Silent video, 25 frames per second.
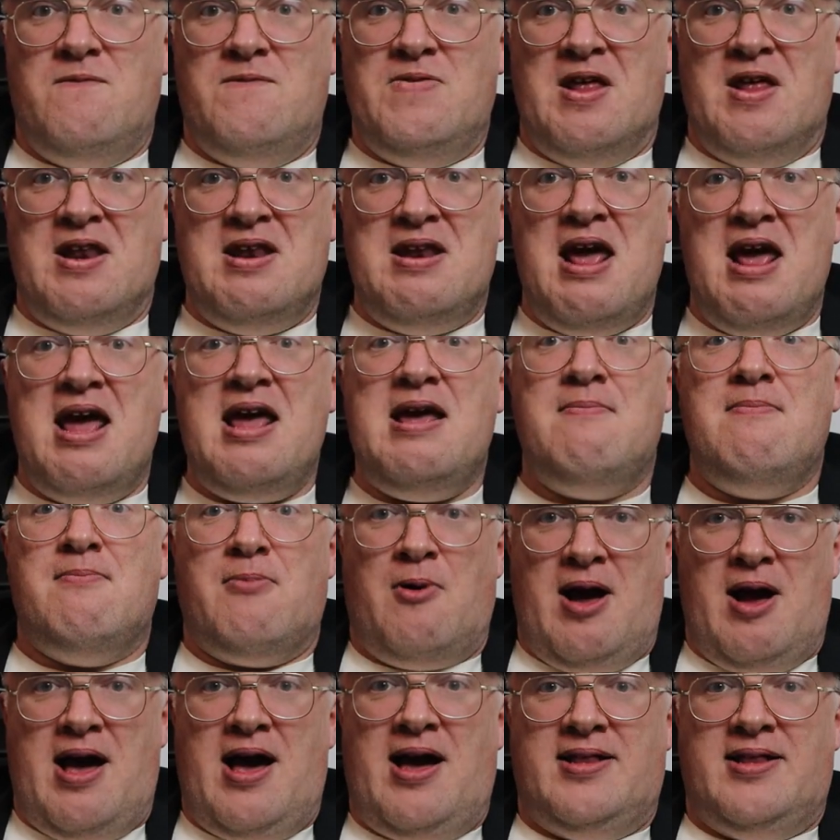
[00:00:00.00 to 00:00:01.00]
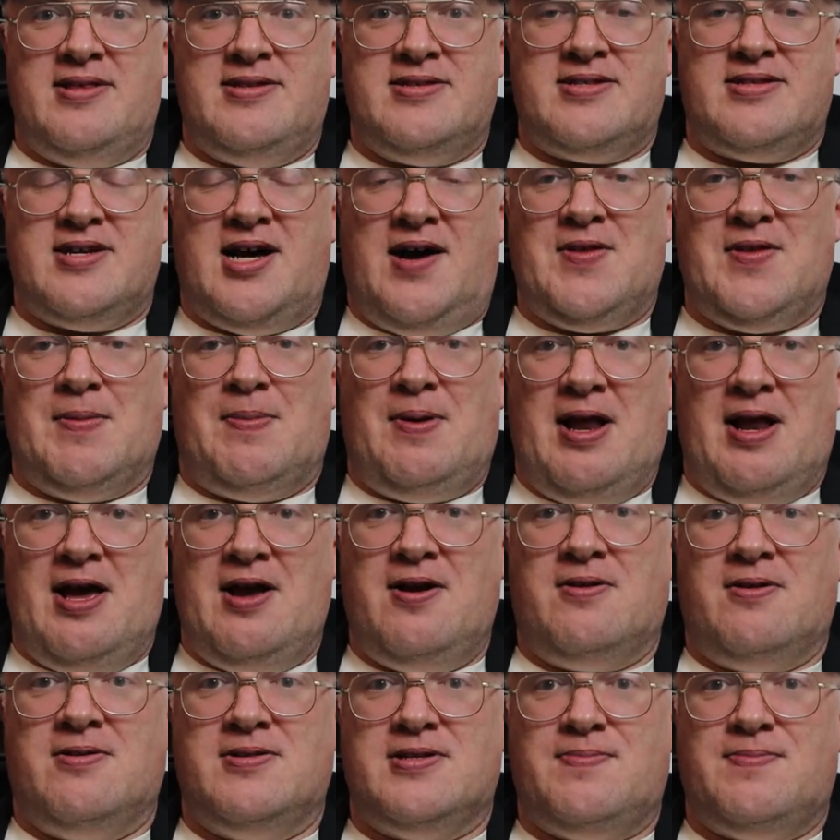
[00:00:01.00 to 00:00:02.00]
the name brands of the
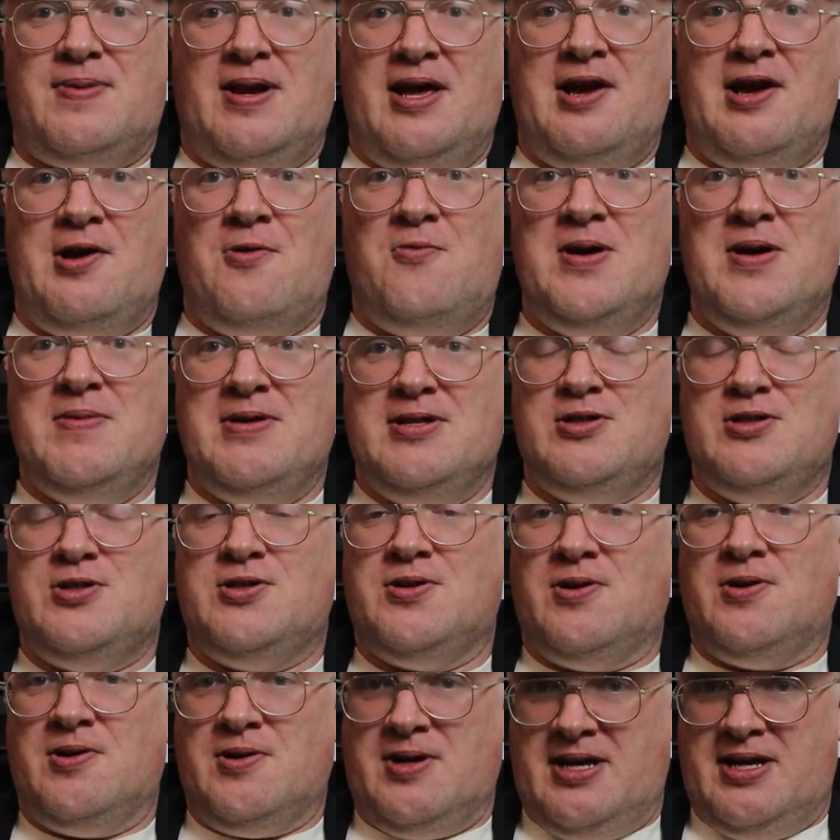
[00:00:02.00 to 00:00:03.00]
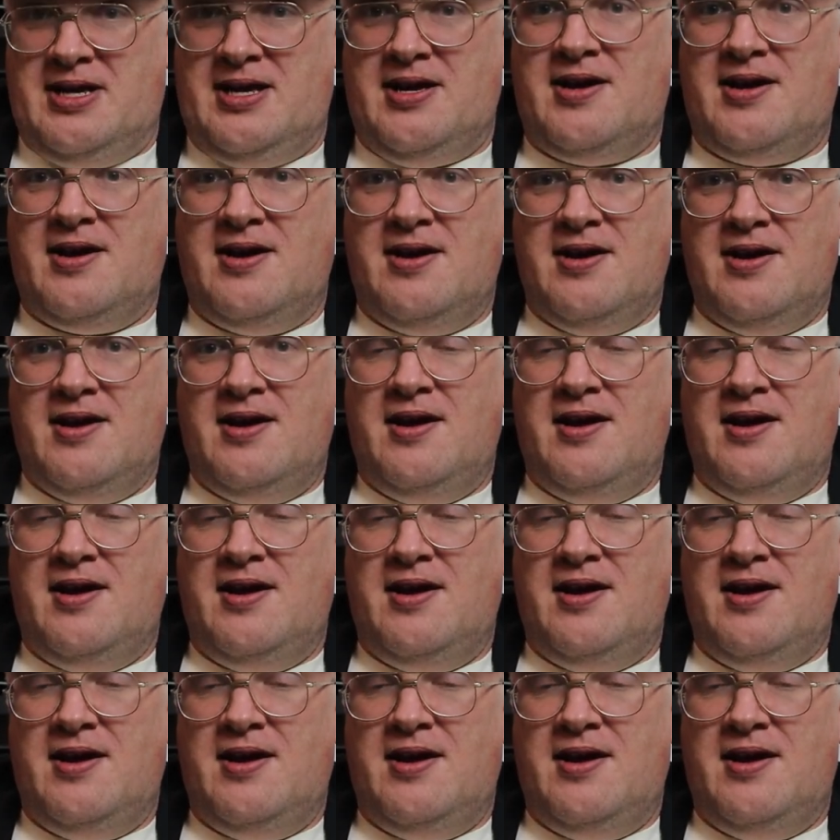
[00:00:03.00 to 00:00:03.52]
players playing Women's EuroLeague